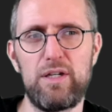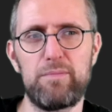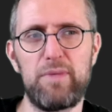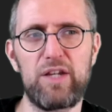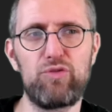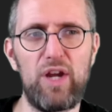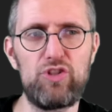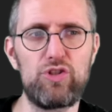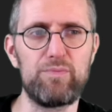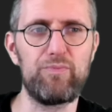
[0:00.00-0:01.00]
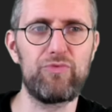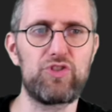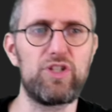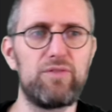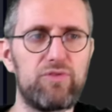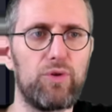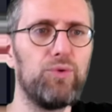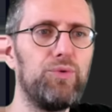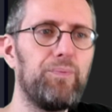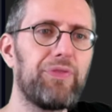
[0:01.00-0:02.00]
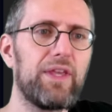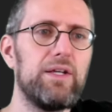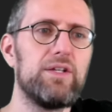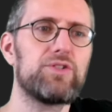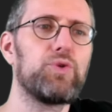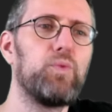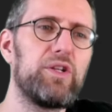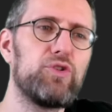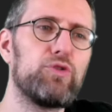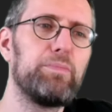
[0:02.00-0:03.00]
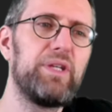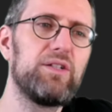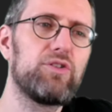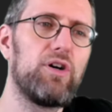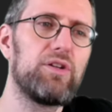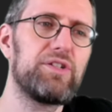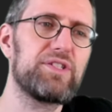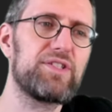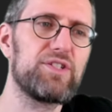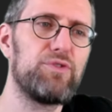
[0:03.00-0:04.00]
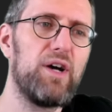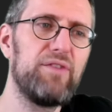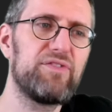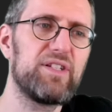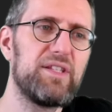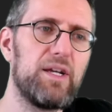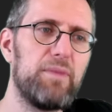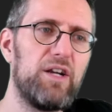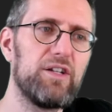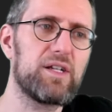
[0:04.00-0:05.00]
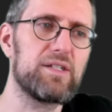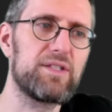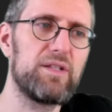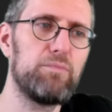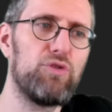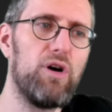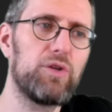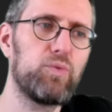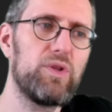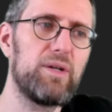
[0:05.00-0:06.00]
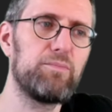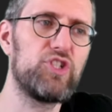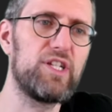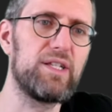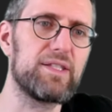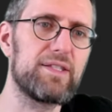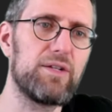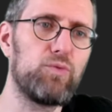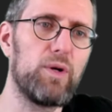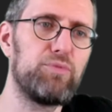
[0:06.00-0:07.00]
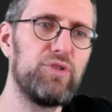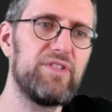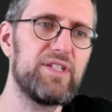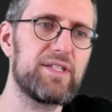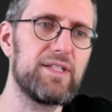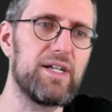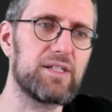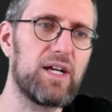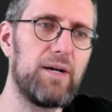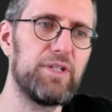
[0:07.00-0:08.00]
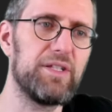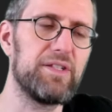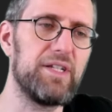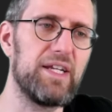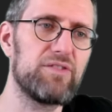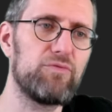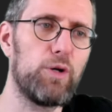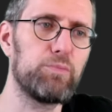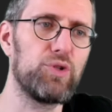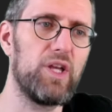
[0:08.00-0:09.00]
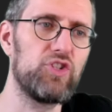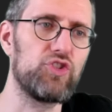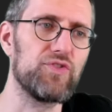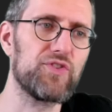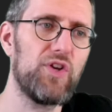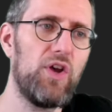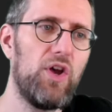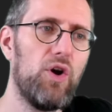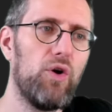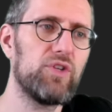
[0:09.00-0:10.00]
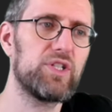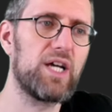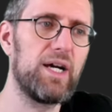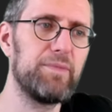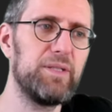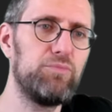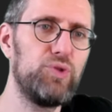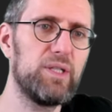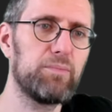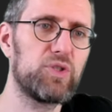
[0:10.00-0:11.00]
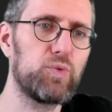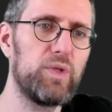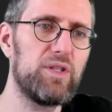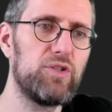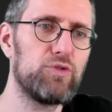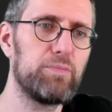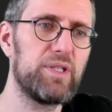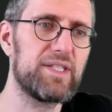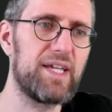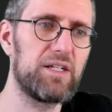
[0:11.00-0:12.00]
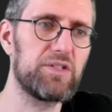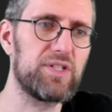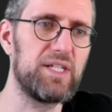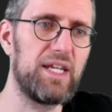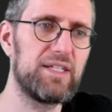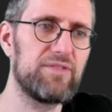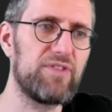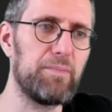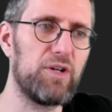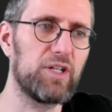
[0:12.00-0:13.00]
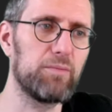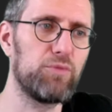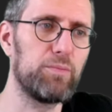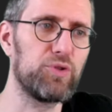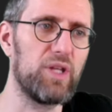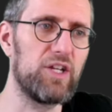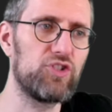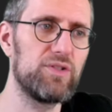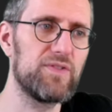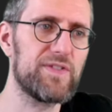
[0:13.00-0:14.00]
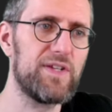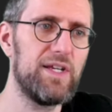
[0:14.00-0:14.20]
Migration, gene flow. So when European colonists arrived in the Americas, they brought with them genes that were previously uncommon in the native populations. Over time, inbreeding between the European settlers and Native American populations